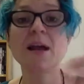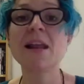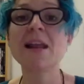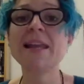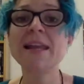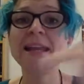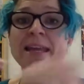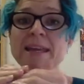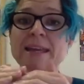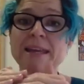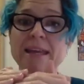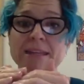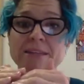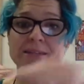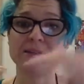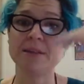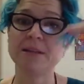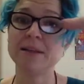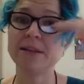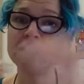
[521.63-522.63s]
Link
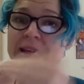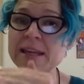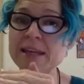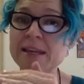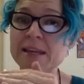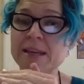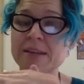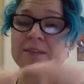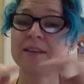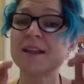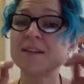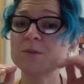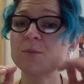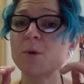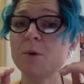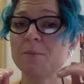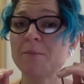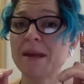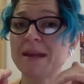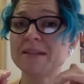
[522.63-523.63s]
it. That's
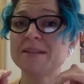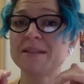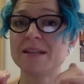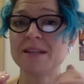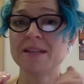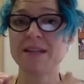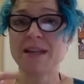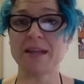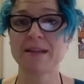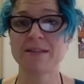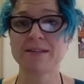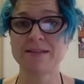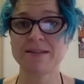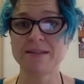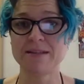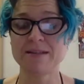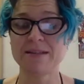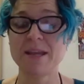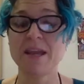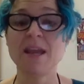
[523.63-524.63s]
what makes it
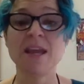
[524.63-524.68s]
analysis.